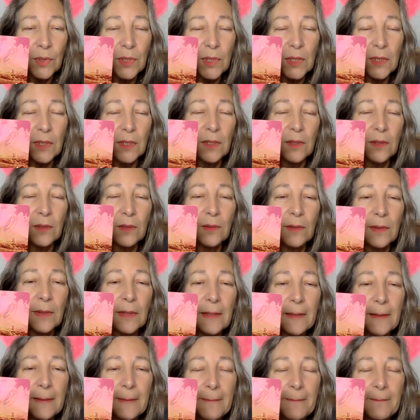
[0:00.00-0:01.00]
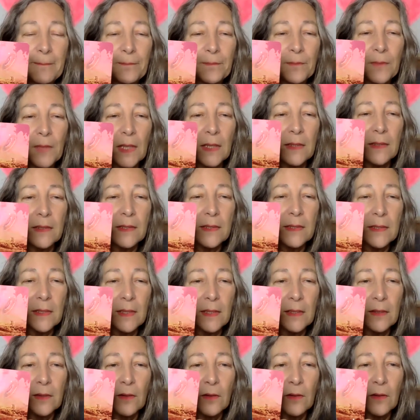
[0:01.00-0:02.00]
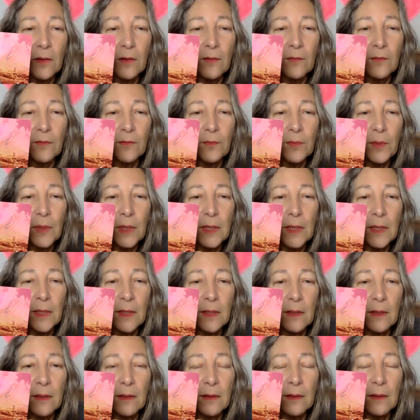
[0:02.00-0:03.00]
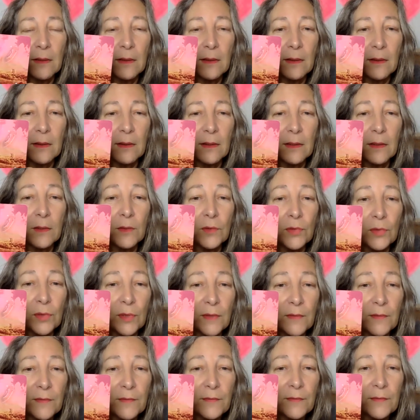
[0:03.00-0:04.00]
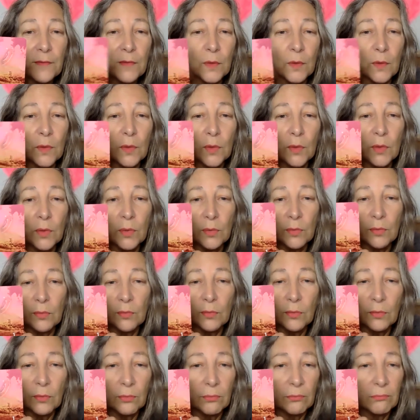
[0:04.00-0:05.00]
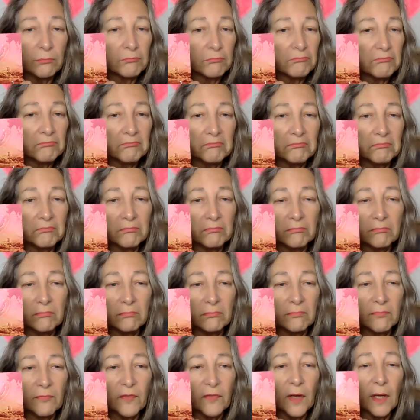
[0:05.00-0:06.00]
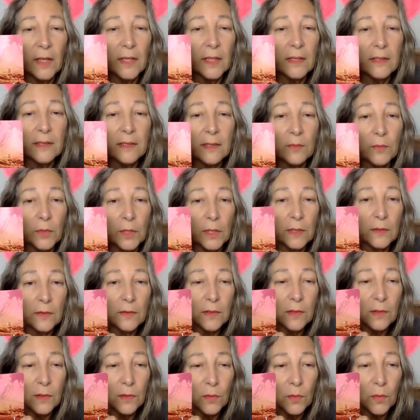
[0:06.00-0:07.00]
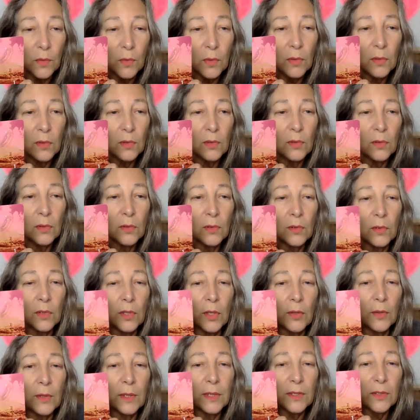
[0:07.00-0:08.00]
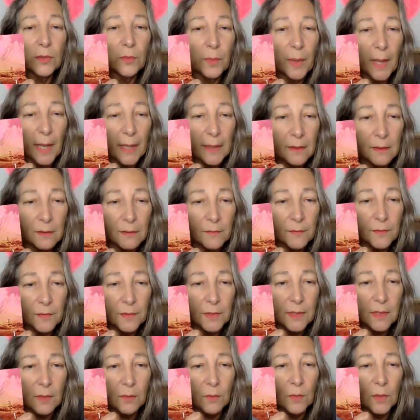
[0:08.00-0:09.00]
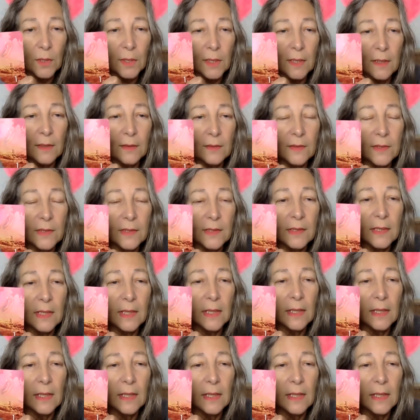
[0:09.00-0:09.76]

to you, instead of being adrift or fighting someone else's war or going to battle for someone else.